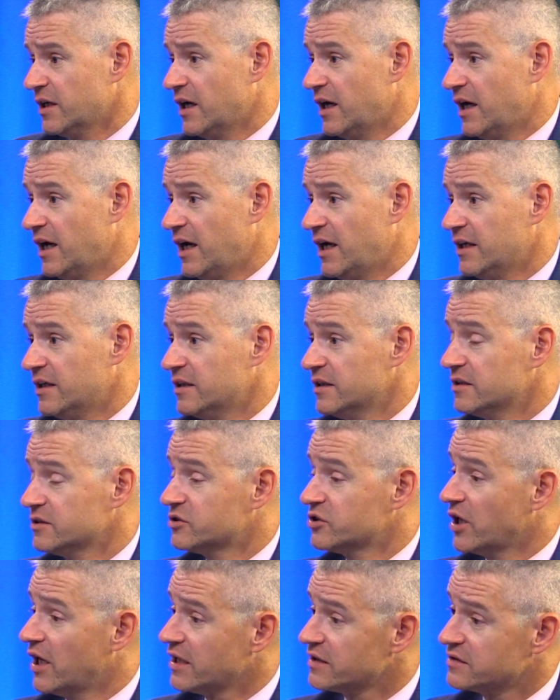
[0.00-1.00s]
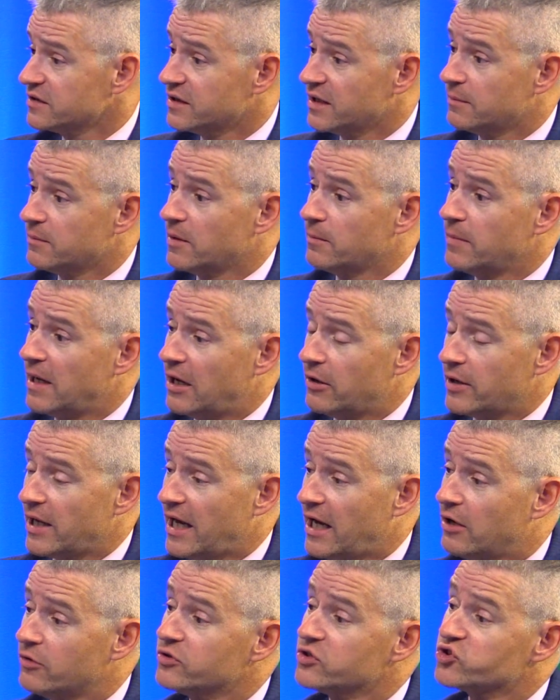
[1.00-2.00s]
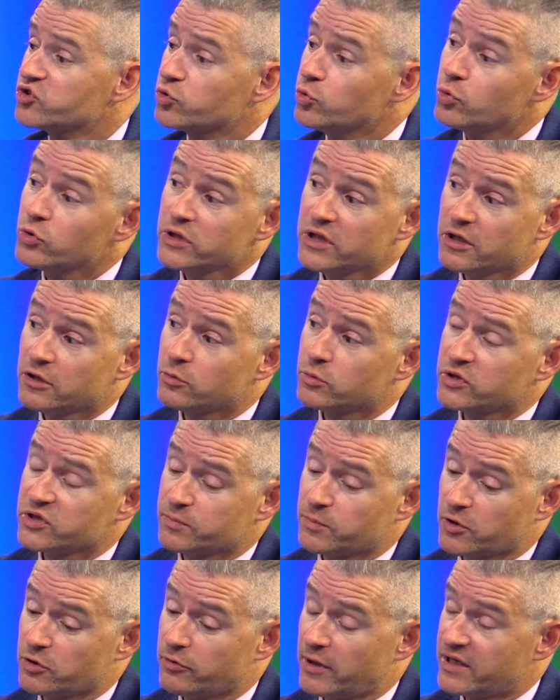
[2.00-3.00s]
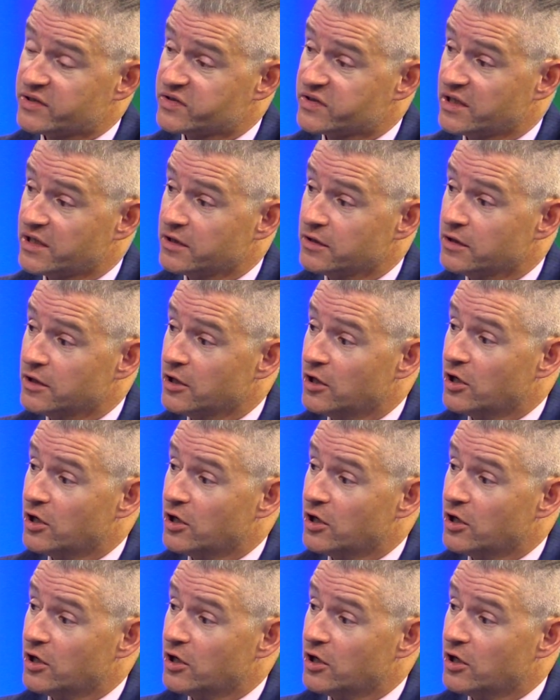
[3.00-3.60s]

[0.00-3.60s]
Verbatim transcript: uh, talk to them about how the school year was progressing,